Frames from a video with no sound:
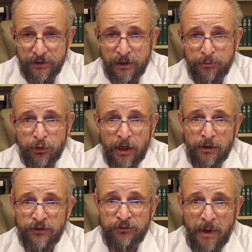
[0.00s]
a
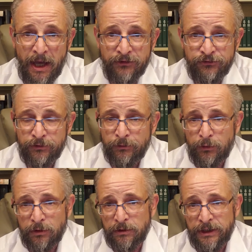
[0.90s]
prayerless pastor
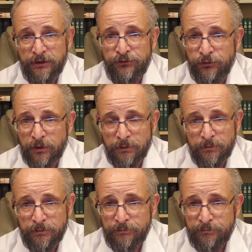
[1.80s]
will lead to a
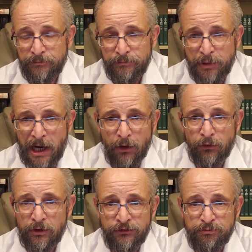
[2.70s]

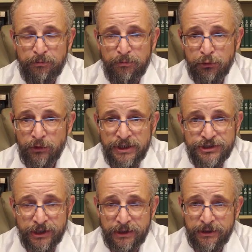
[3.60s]
powerless
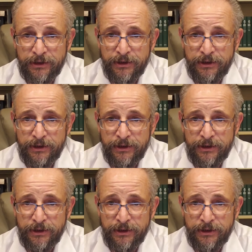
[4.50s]
preaching.